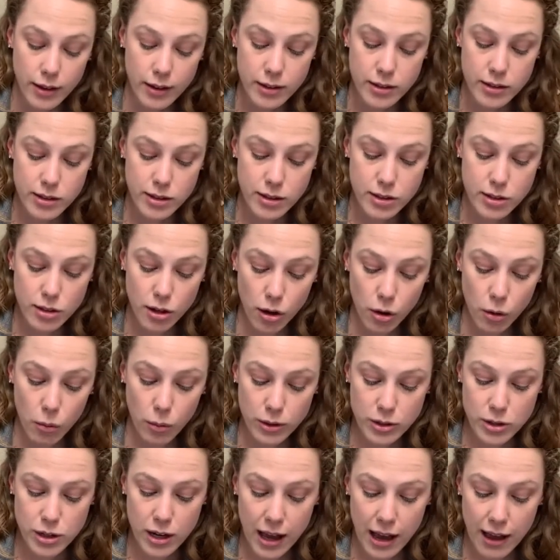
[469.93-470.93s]
So
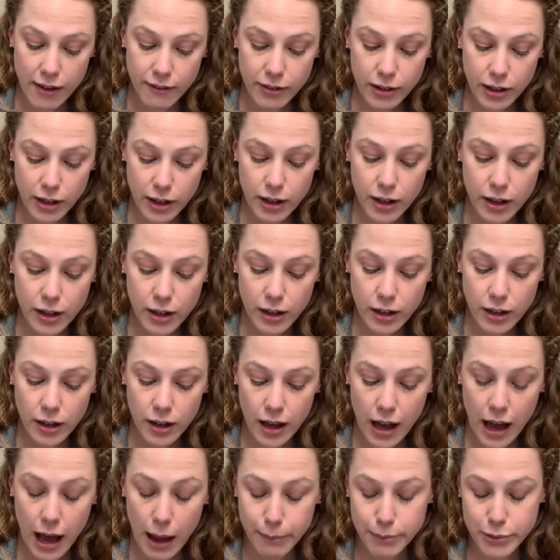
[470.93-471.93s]
whichever
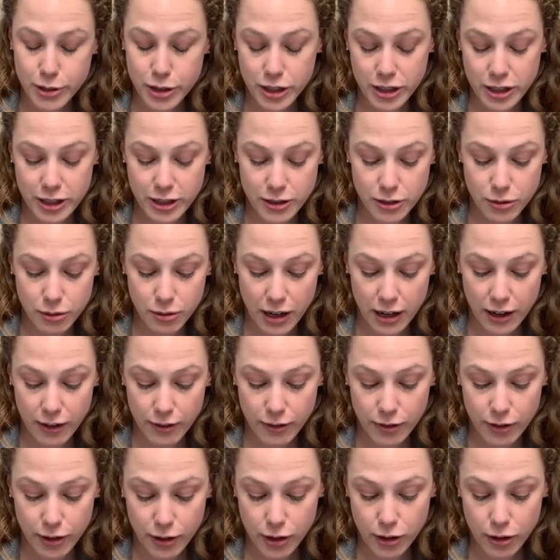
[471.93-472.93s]
option is right
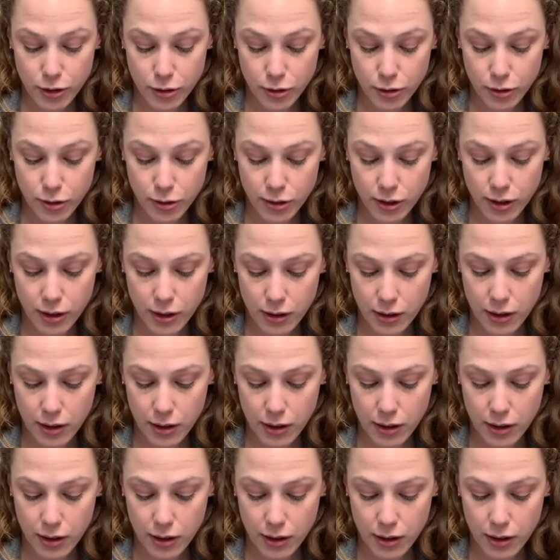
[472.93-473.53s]
for you